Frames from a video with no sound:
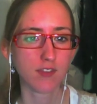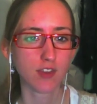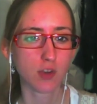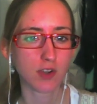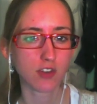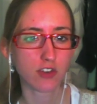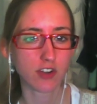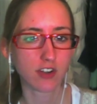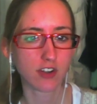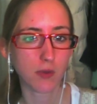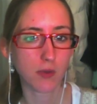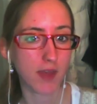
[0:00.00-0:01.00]
If you
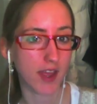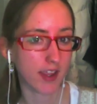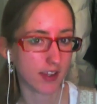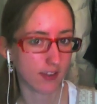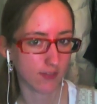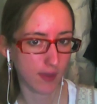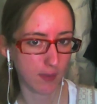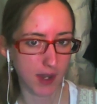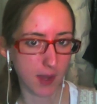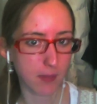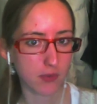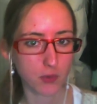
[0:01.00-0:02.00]
reached into a bag of
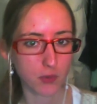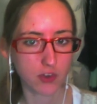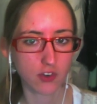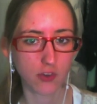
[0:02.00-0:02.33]
M&Ms,